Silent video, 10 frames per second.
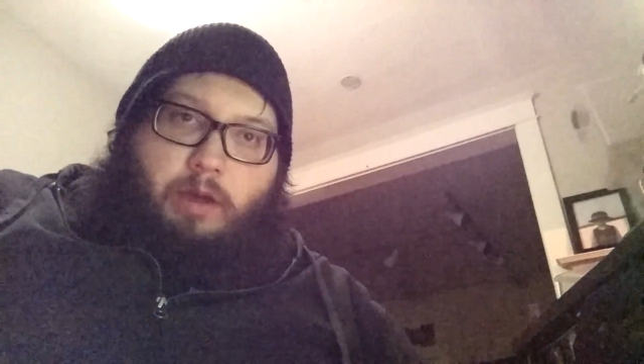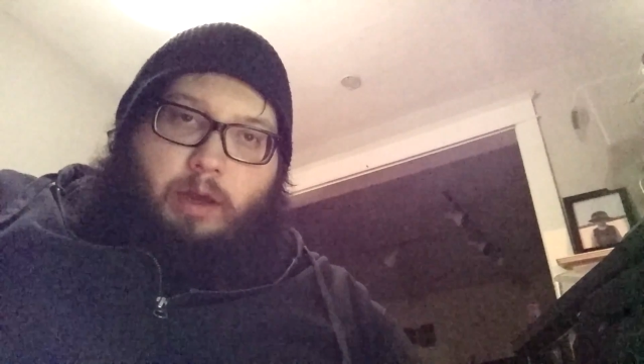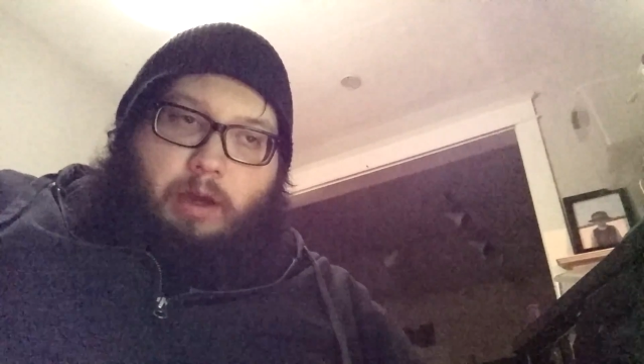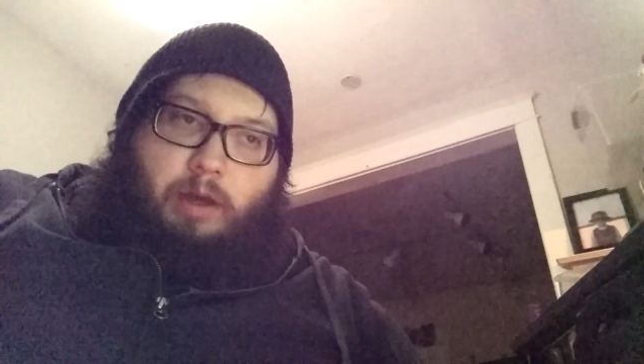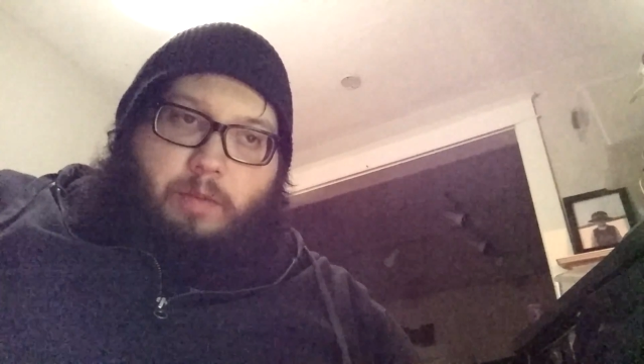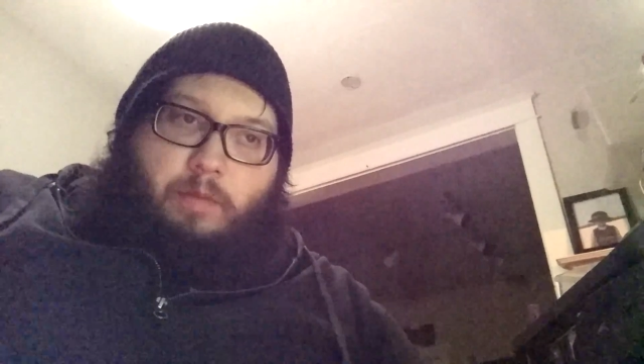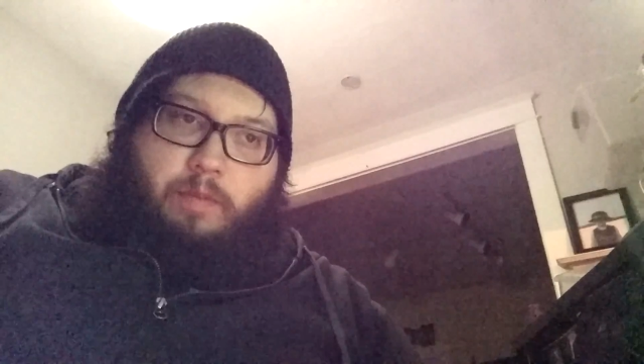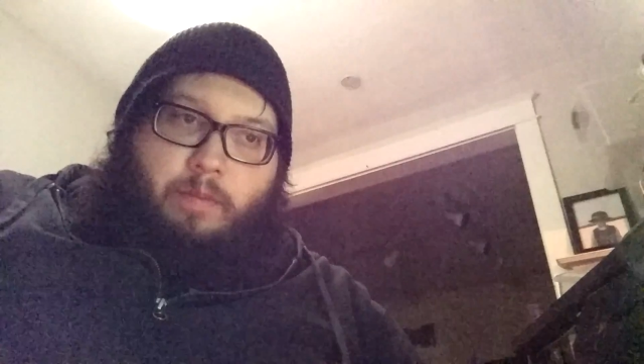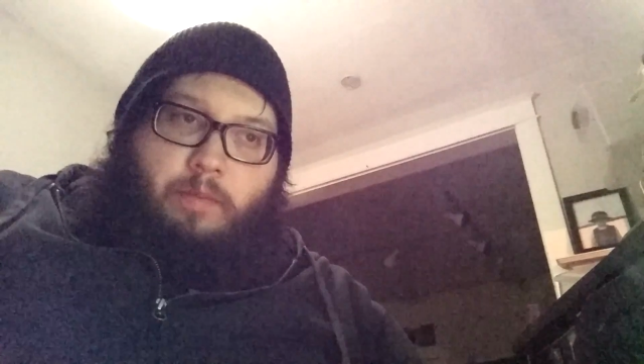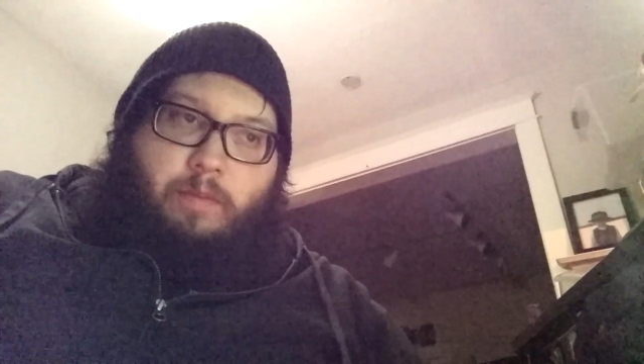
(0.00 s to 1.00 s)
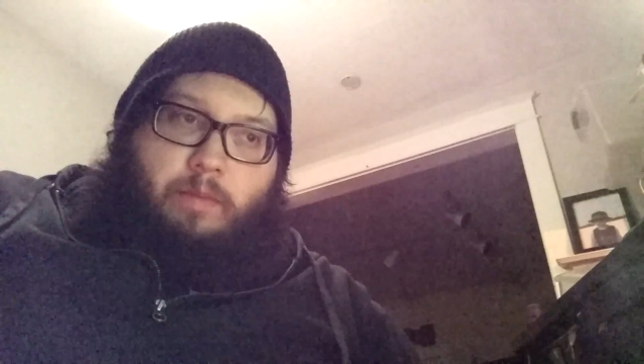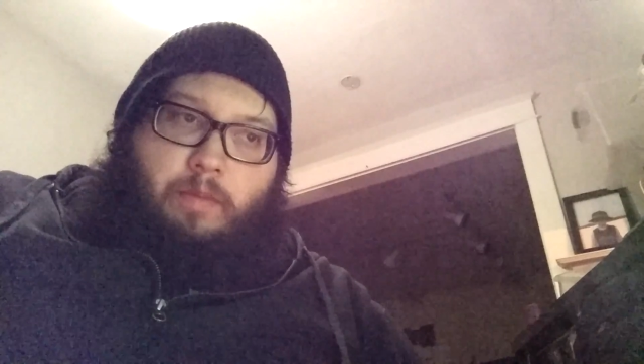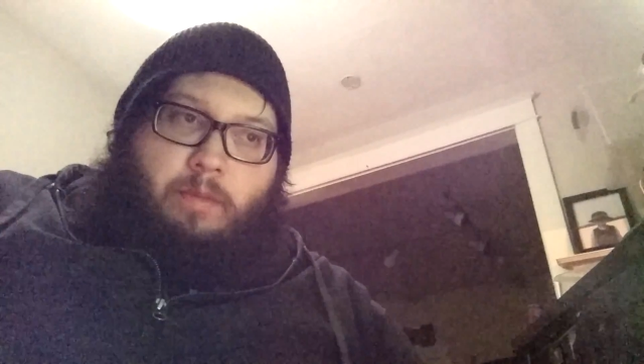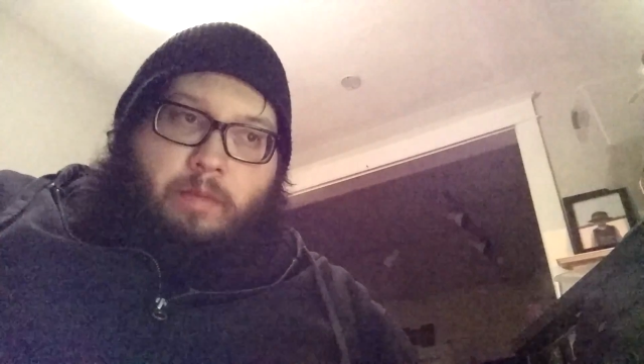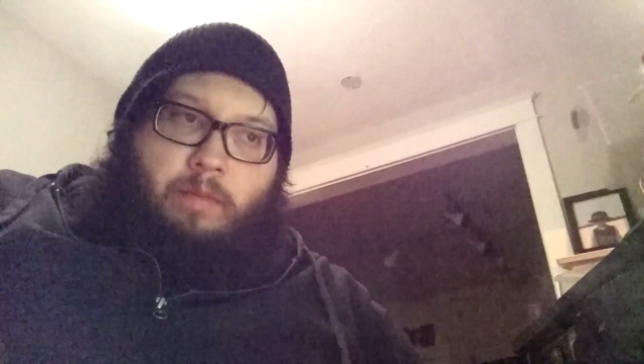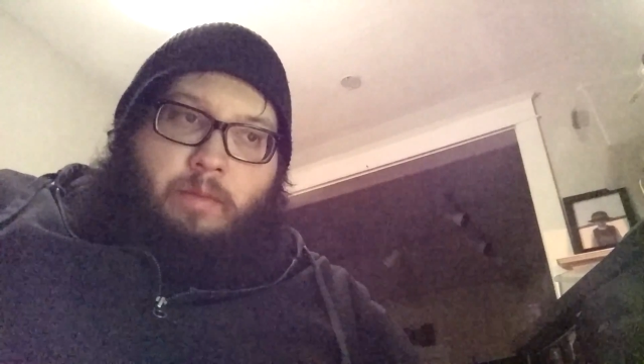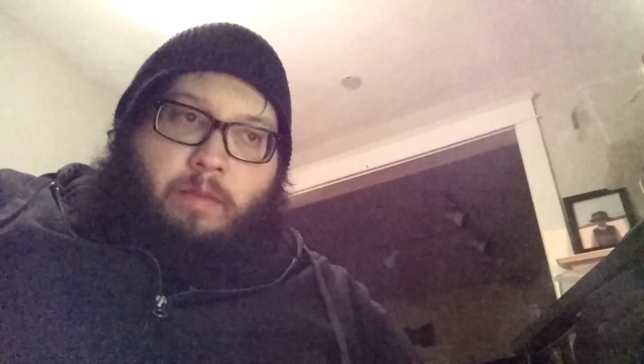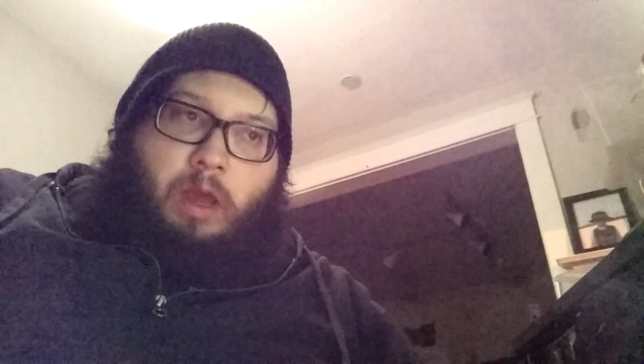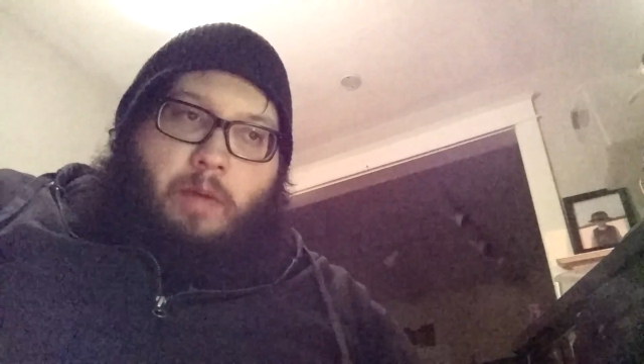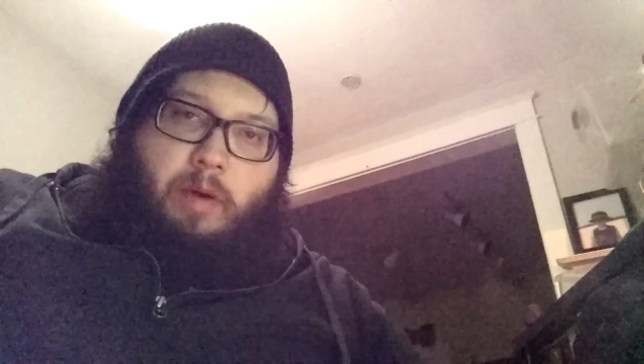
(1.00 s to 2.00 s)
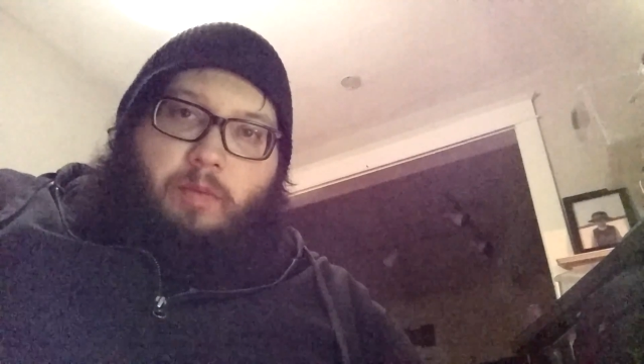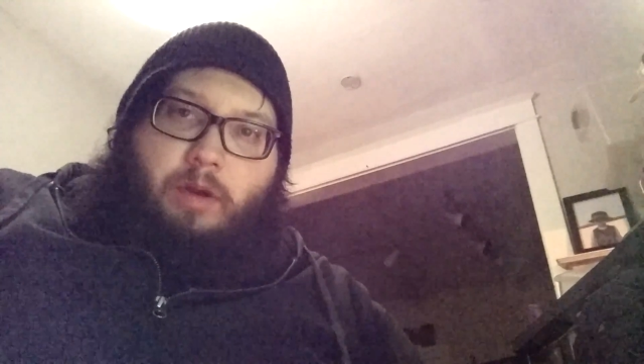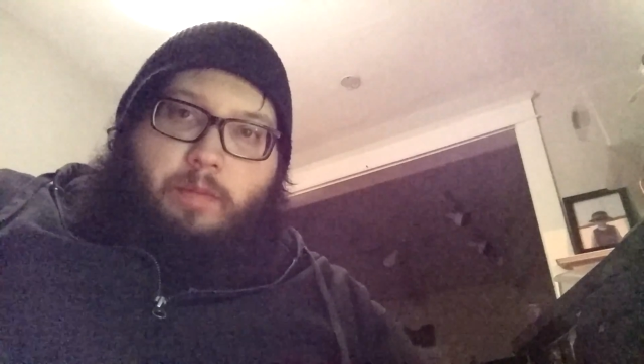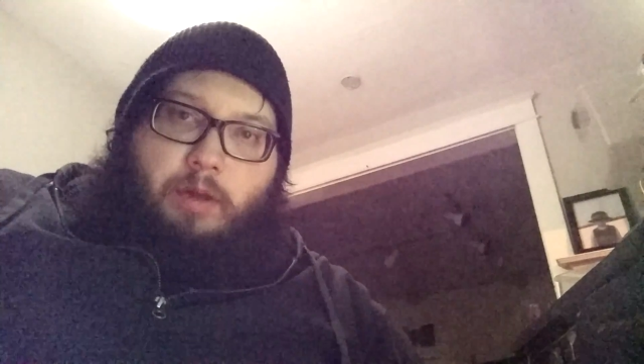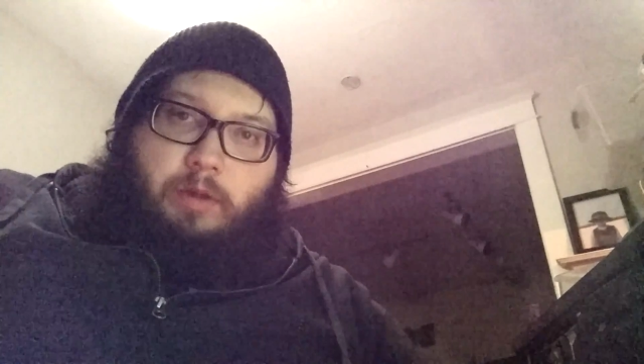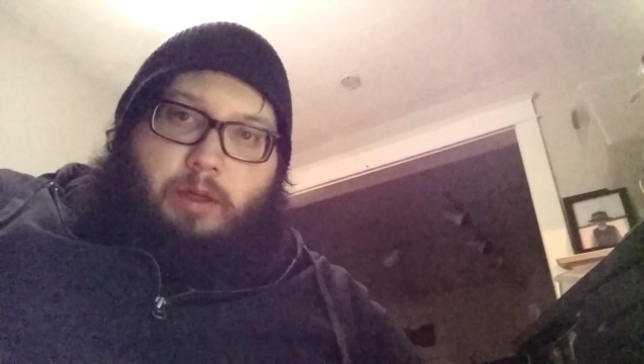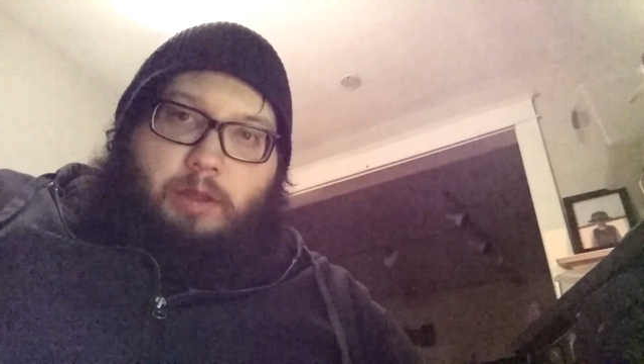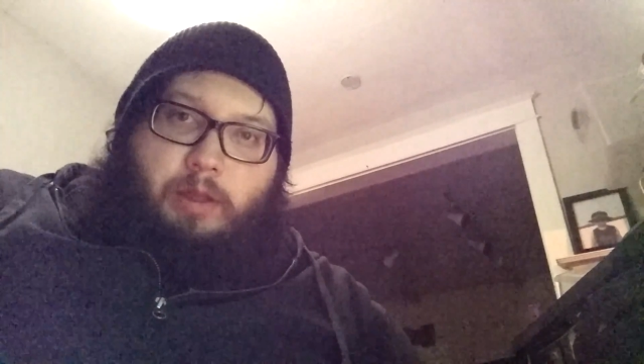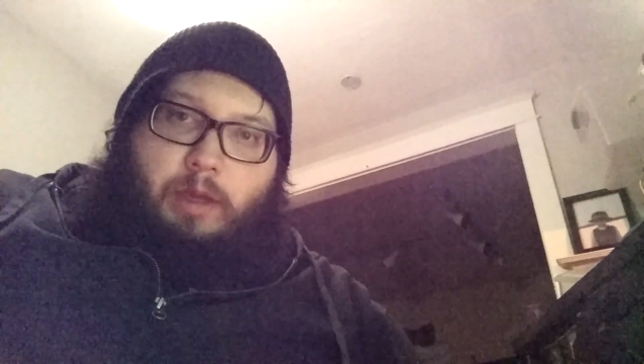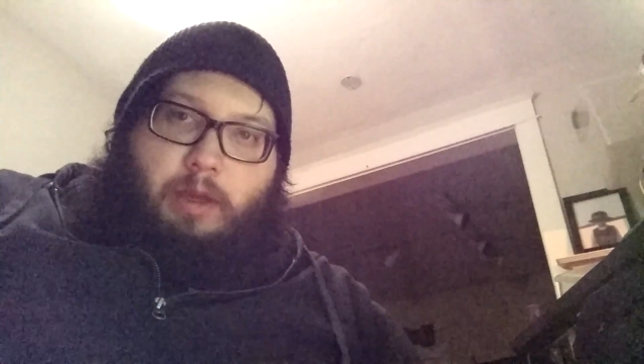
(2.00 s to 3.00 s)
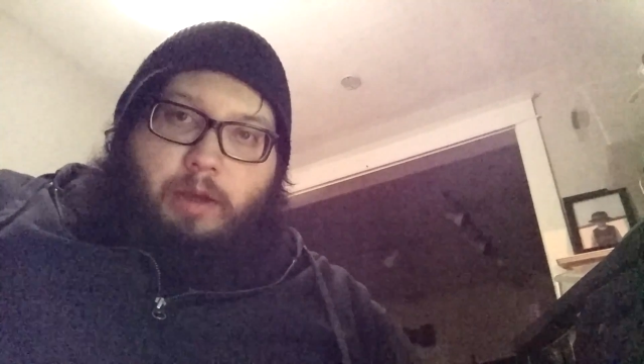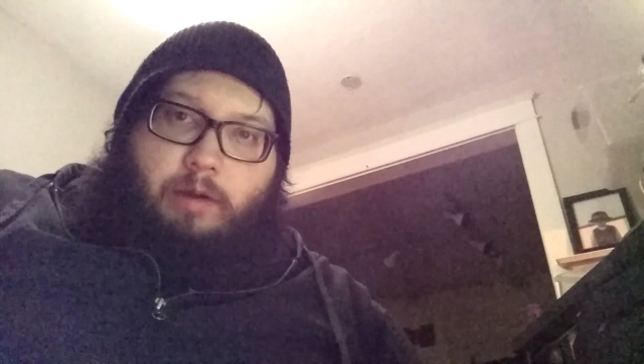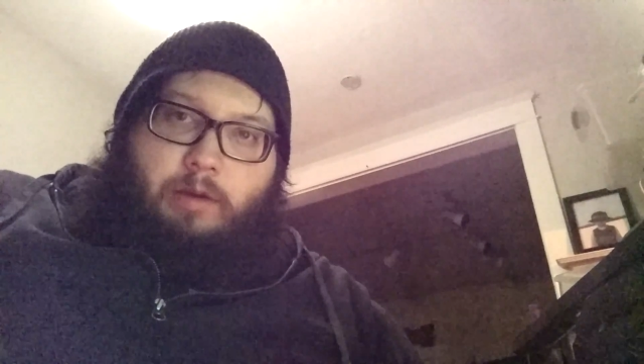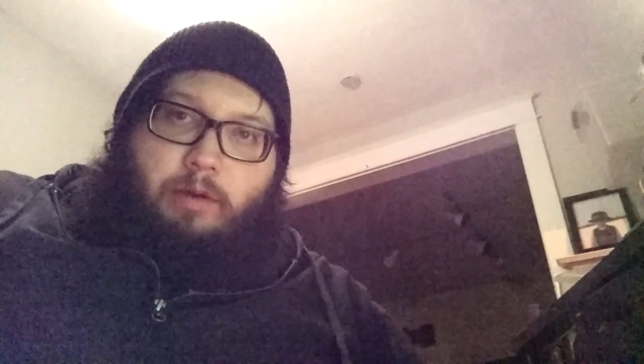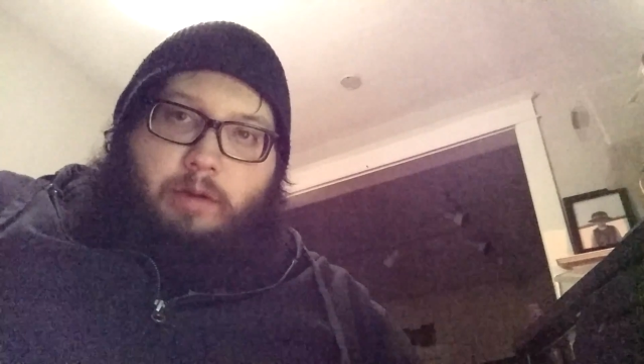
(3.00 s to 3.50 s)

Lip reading: about rebuilding the